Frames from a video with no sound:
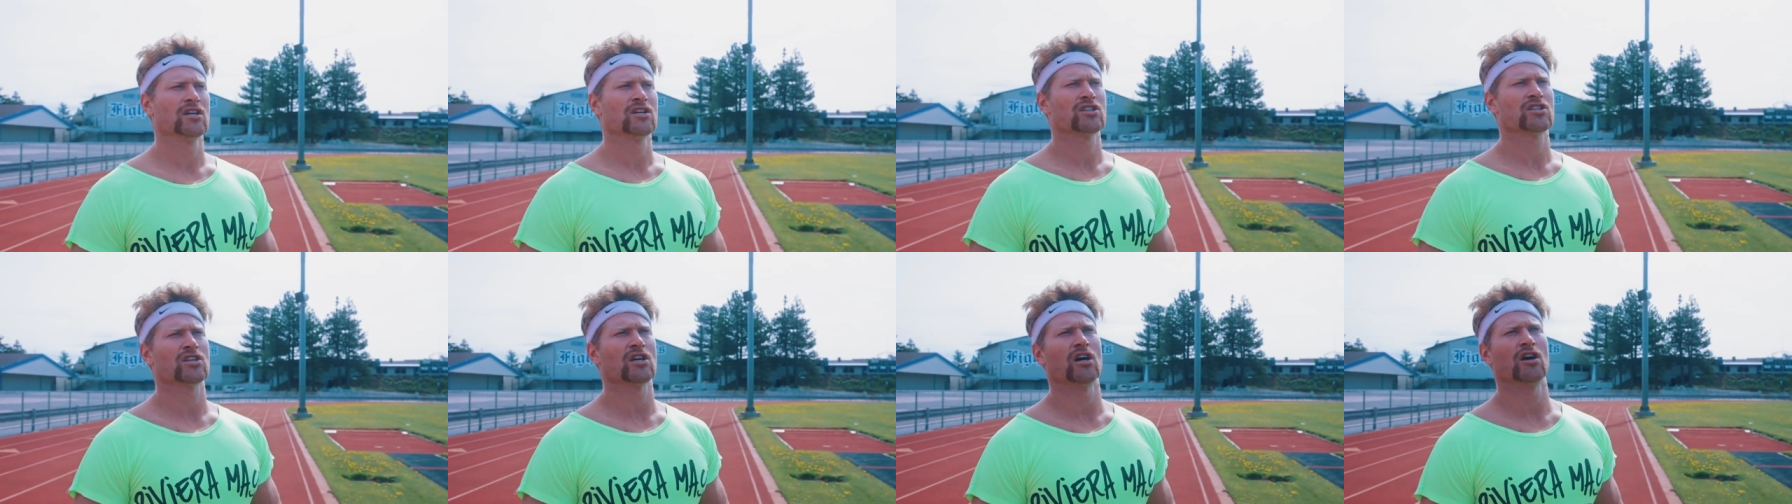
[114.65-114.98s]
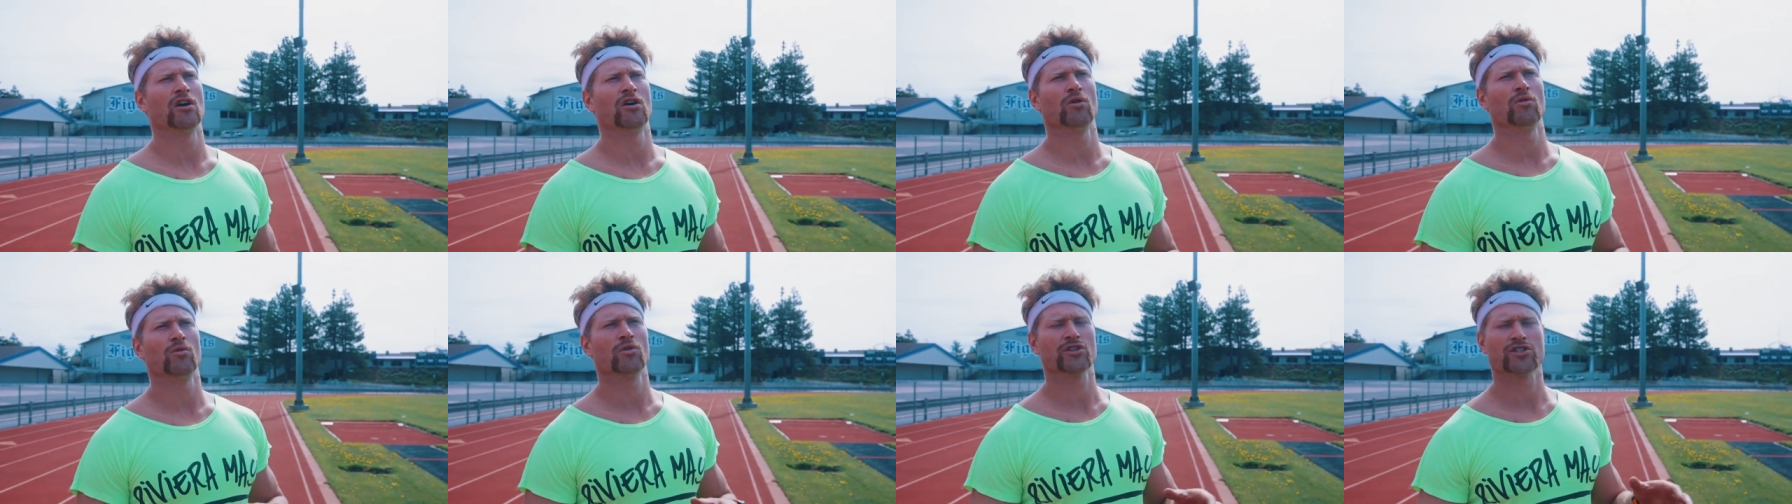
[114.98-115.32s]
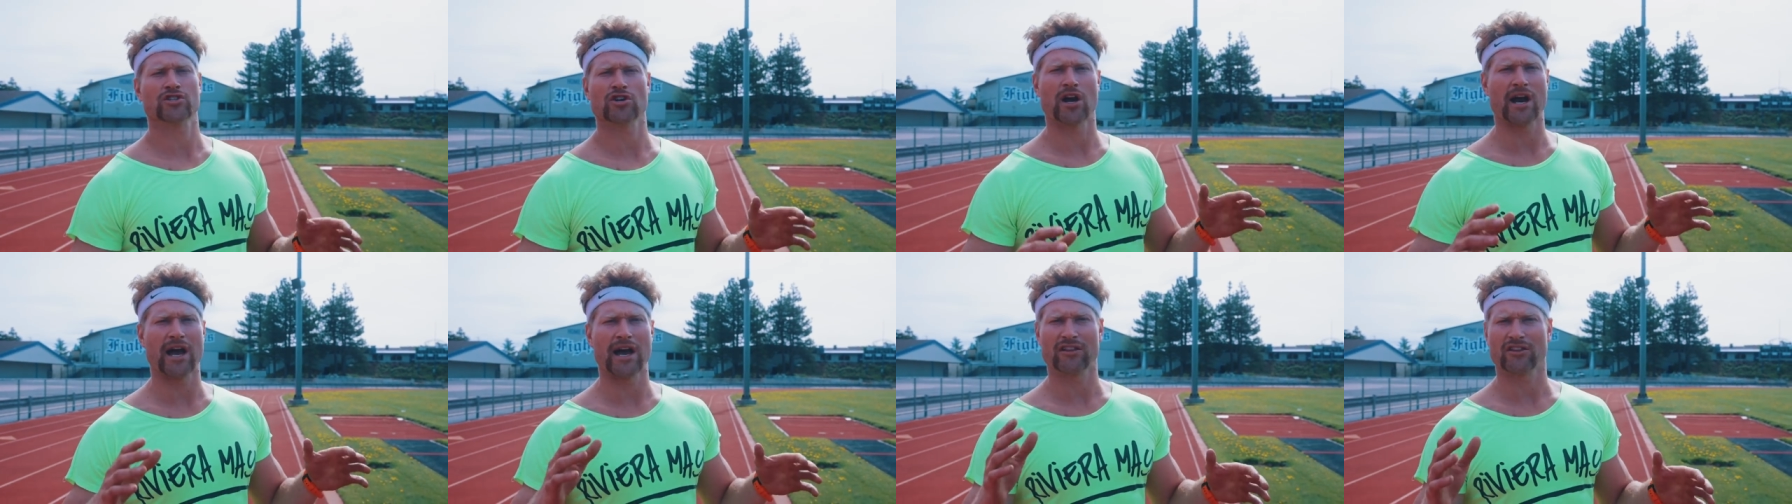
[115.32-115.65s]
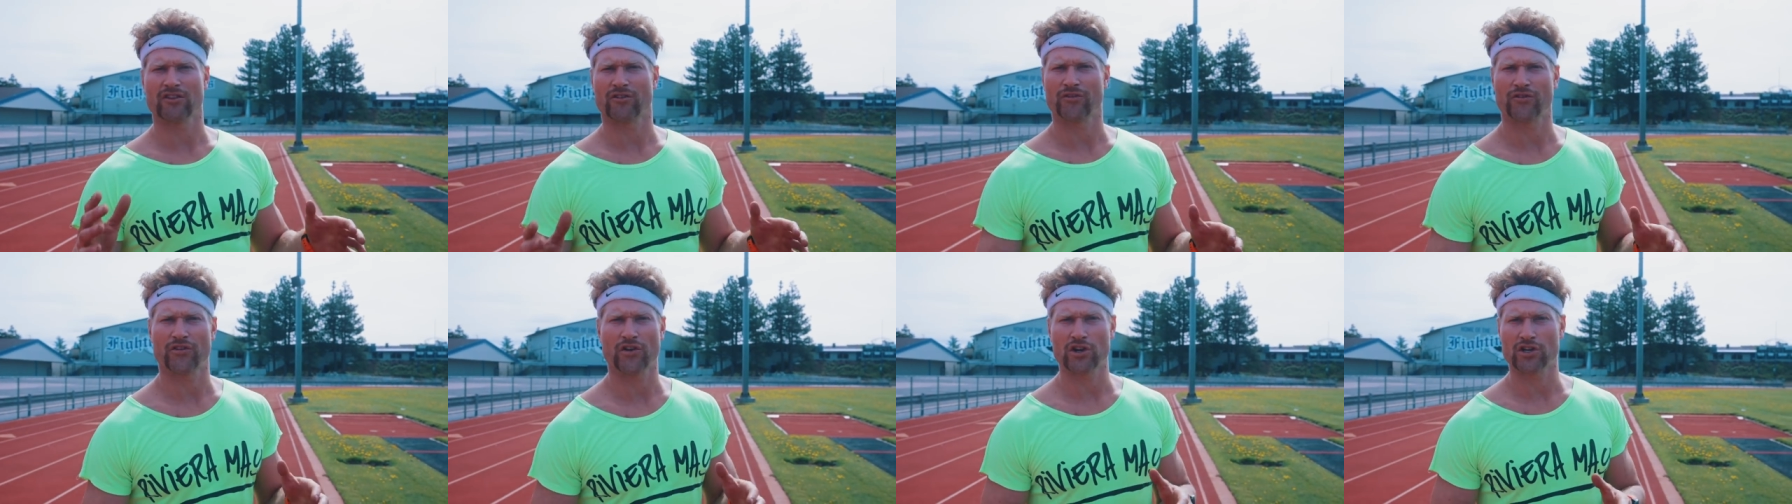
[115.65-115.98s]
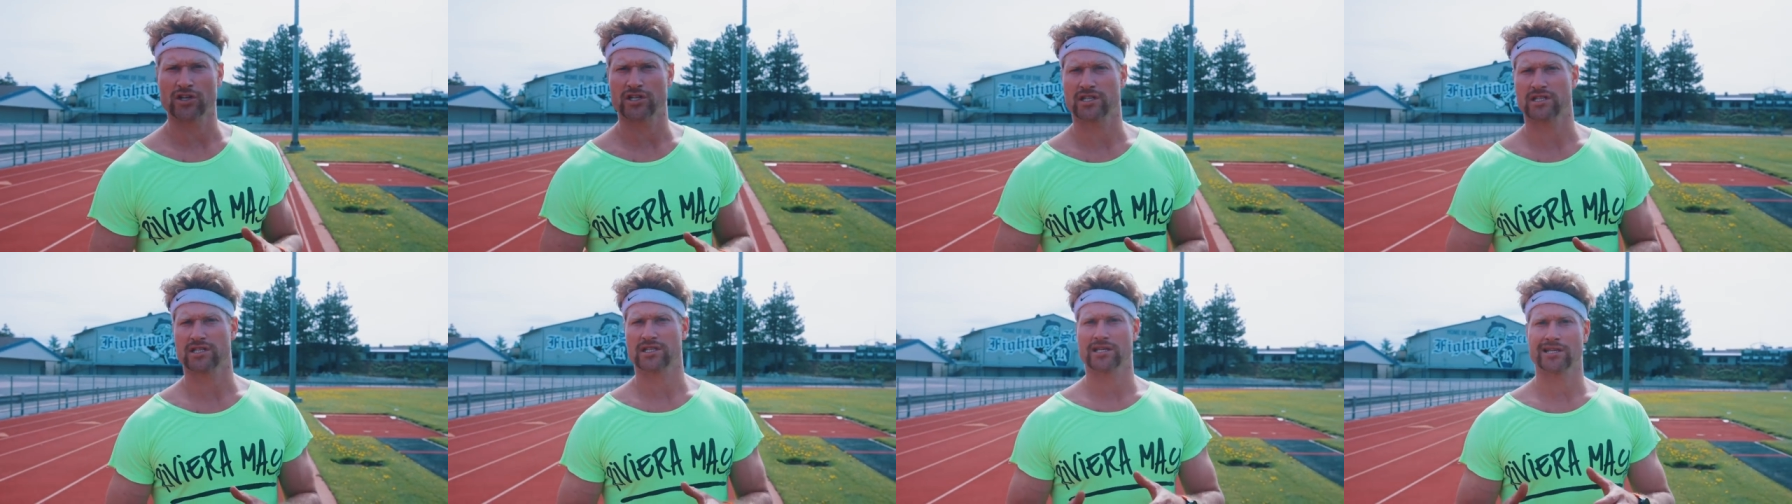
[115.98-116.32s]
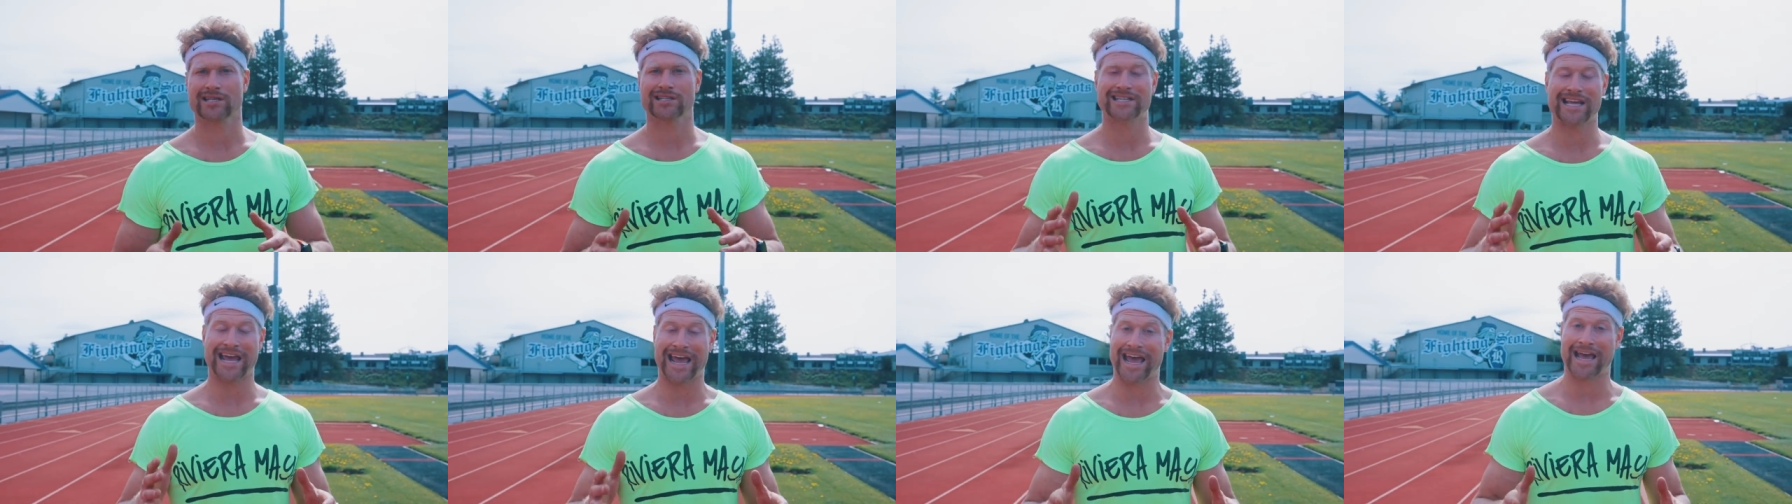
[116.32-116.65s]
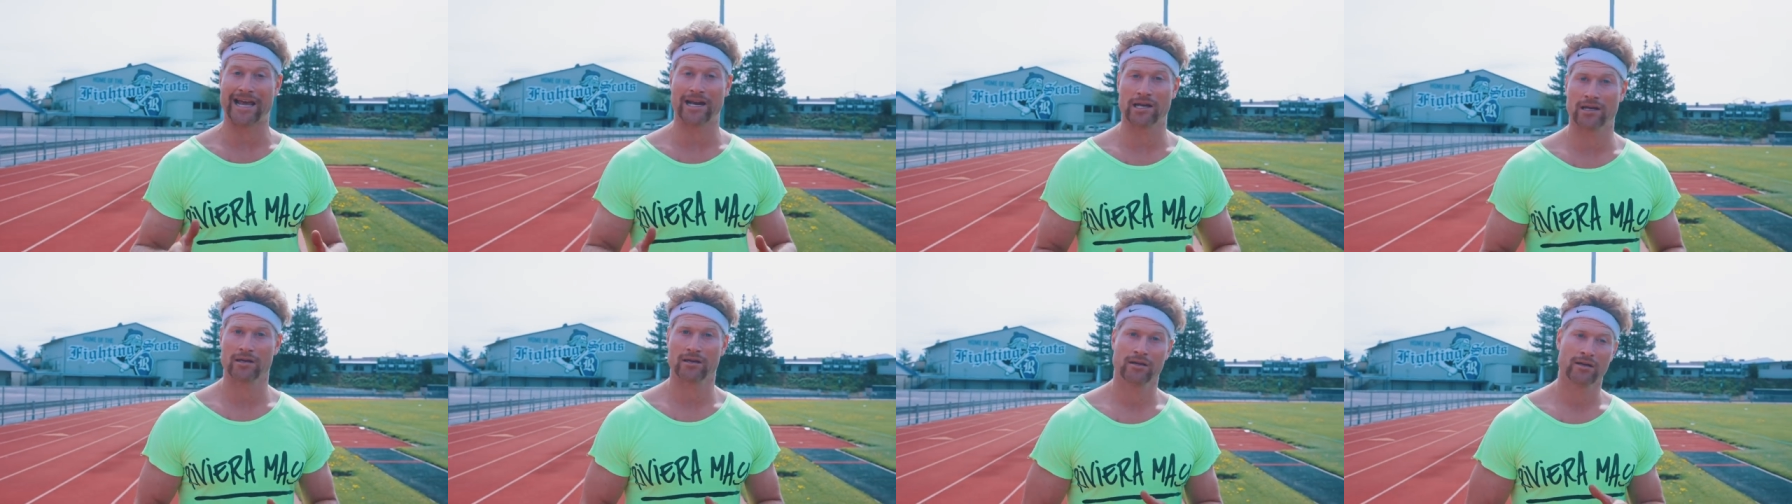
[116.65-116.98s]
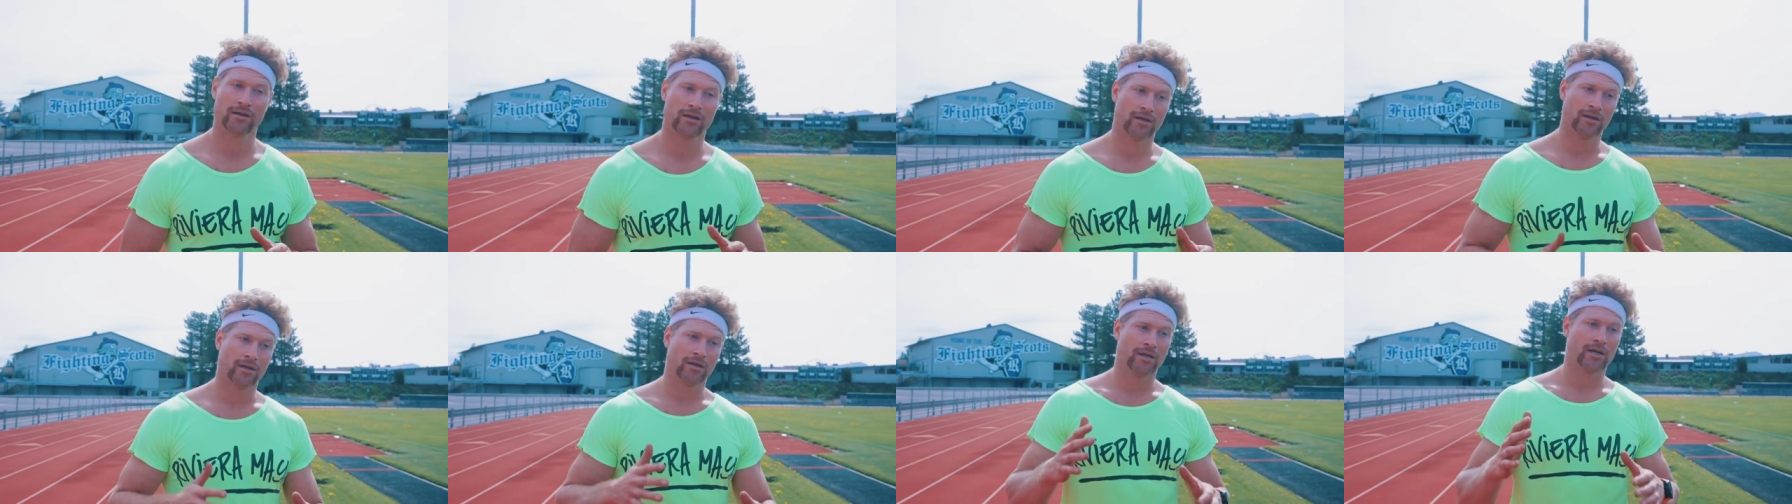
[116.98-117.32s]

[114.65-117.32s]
So we'll start out the first ten